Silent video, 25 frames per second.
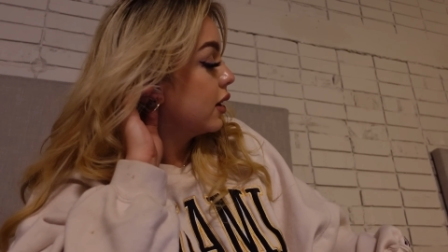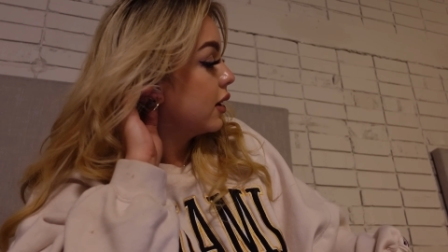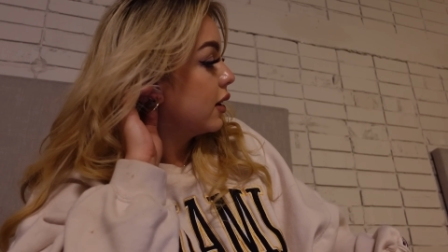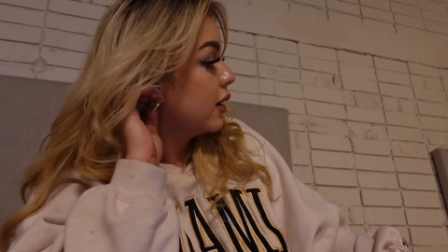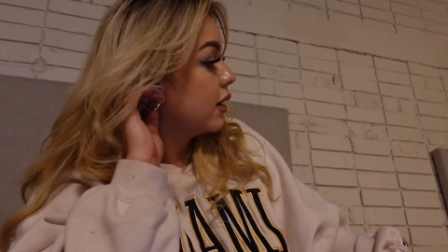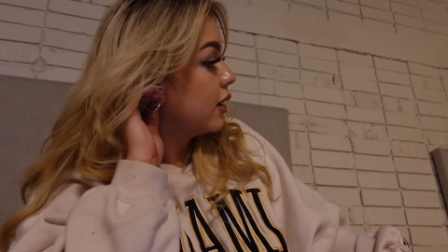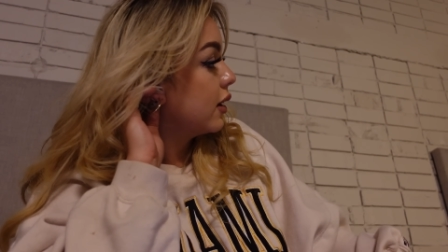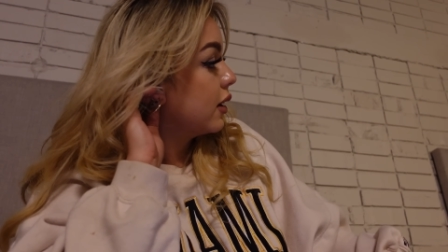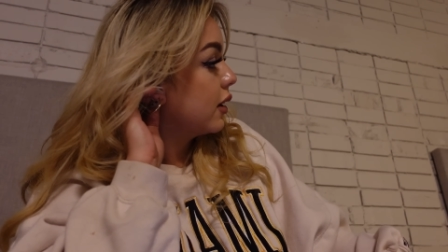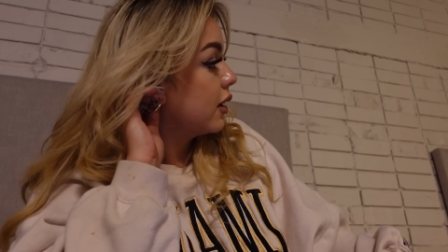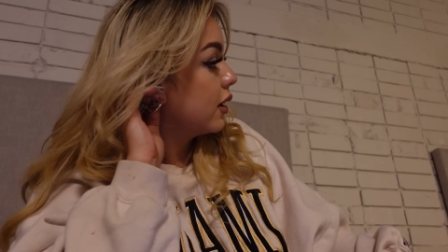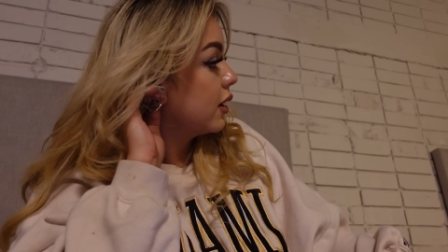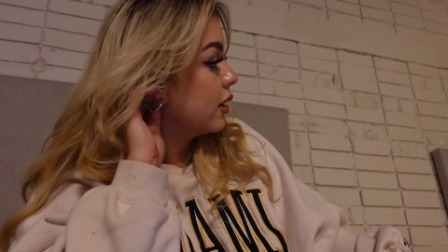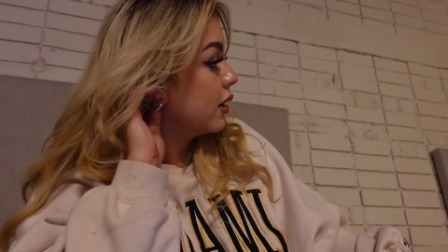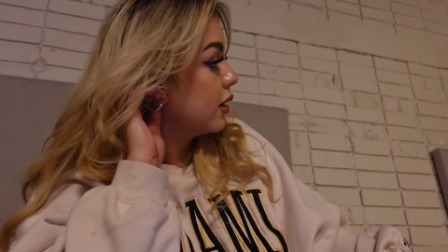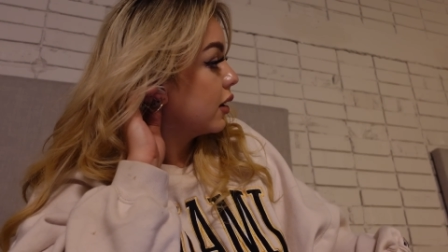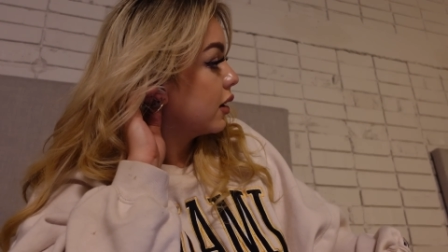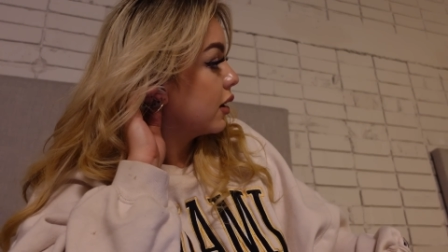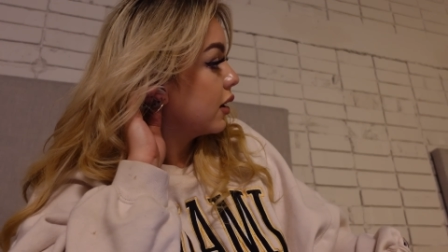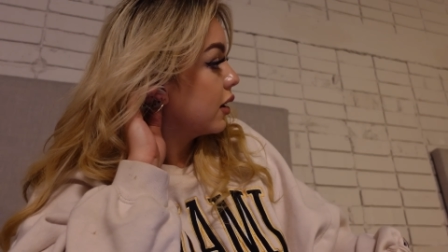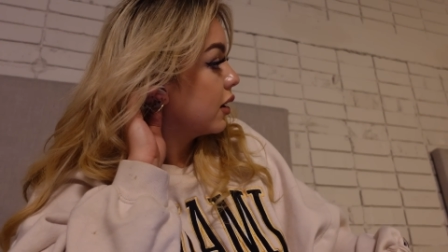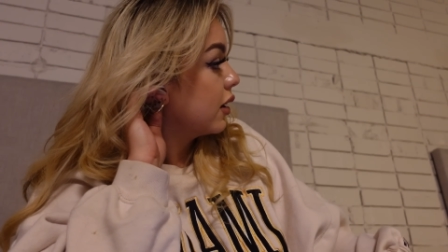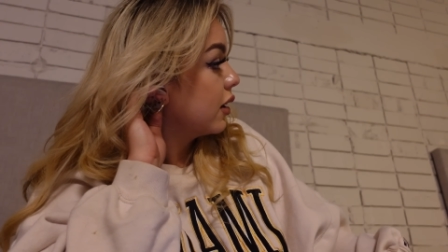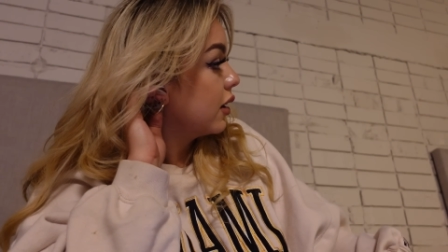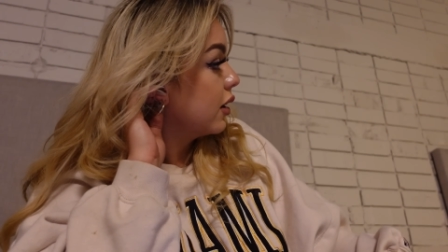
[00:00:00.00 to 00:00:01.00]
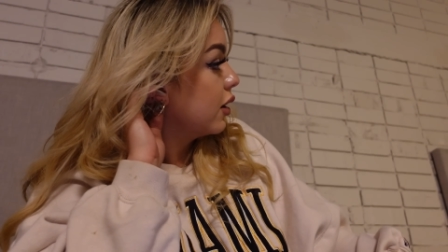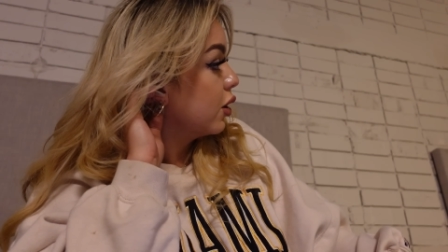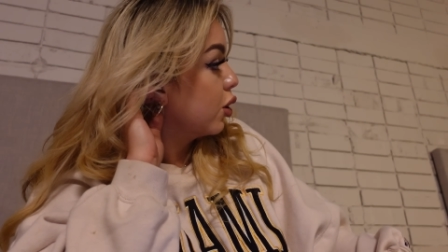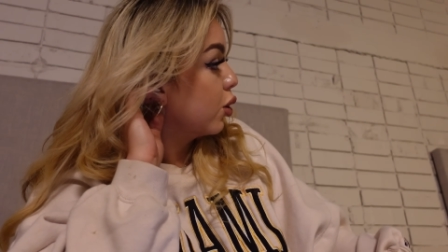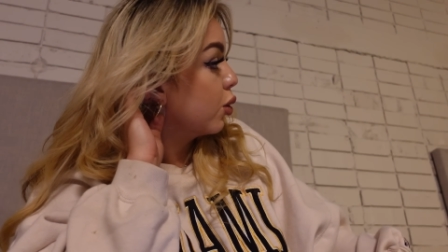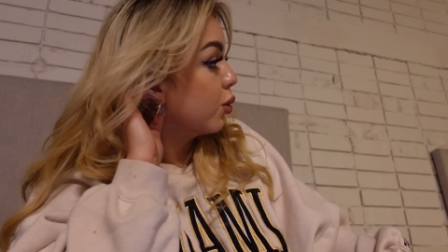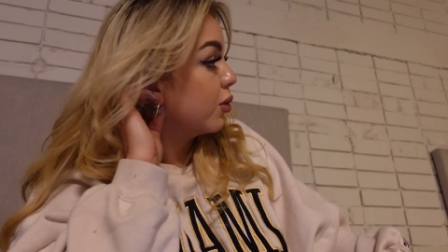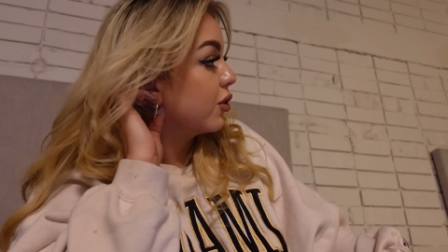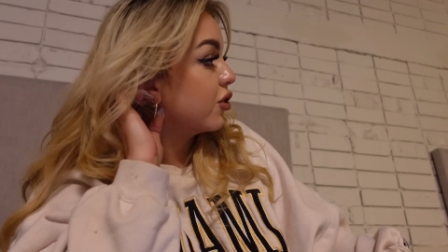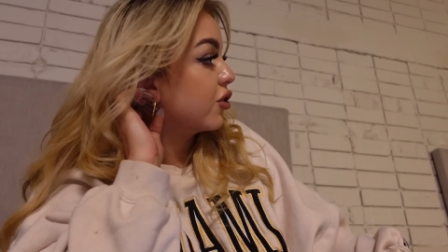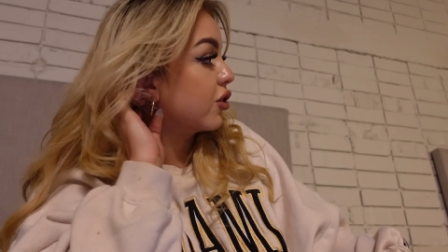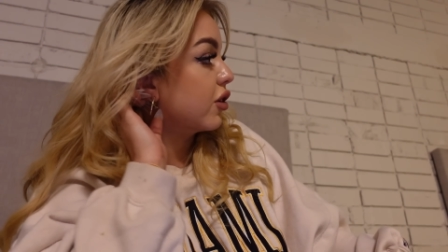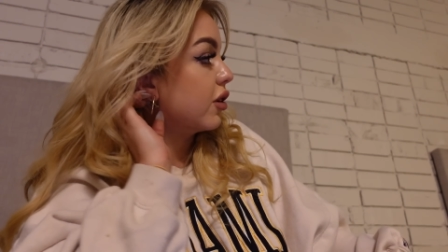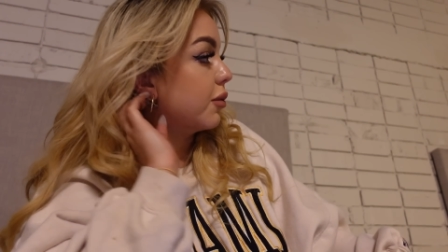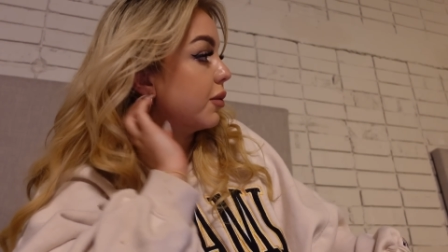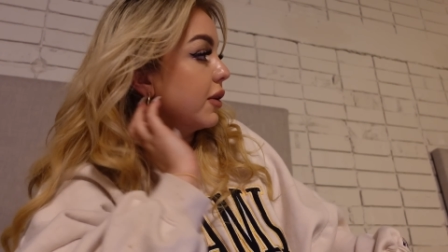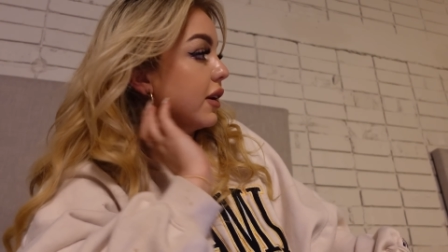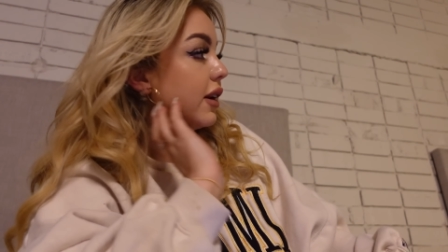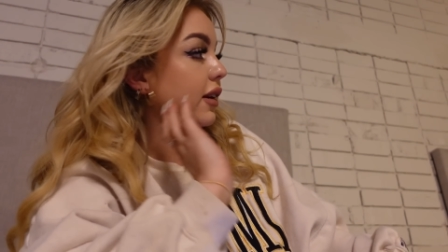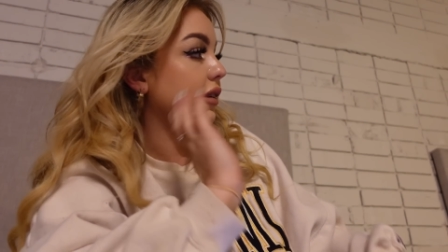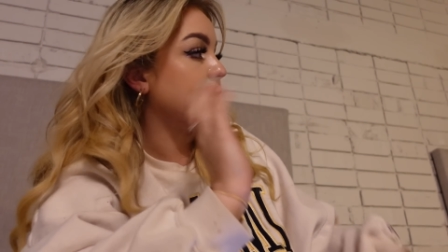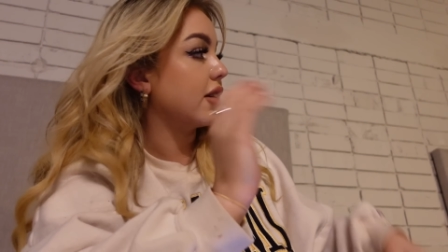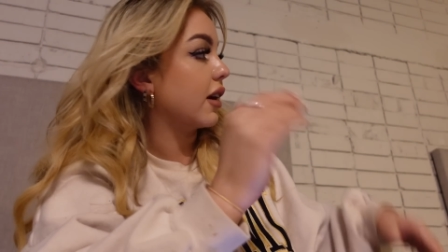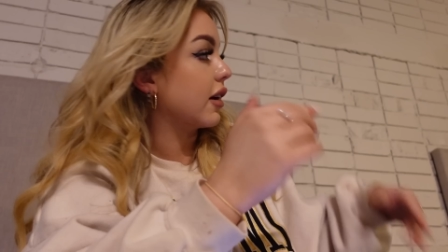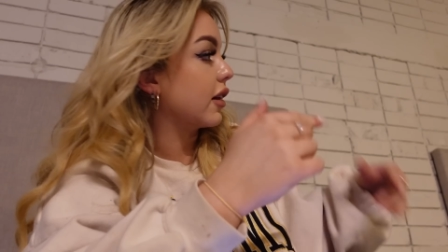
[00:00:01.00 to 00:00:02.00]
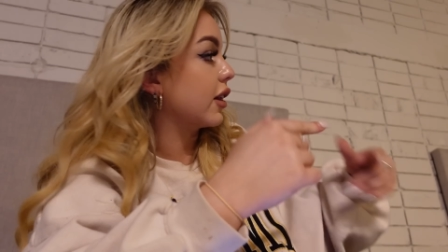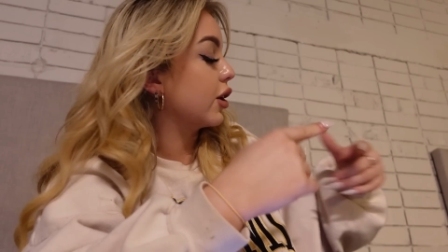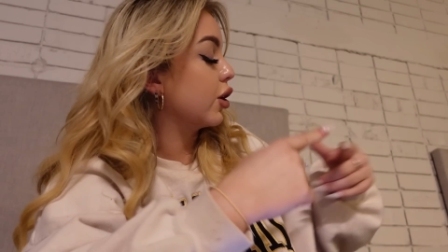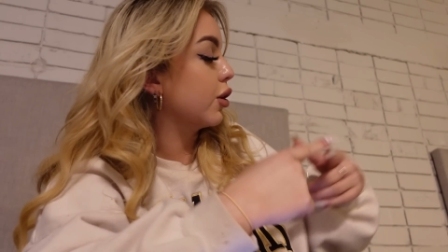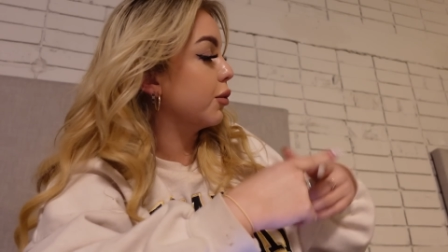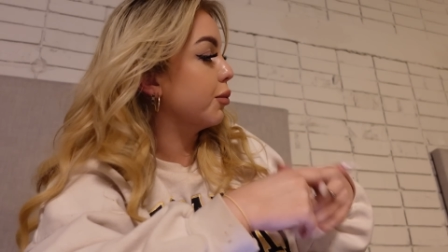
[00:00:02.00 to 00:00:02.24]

Or we should have been exactly on. Or we par. should have been exactly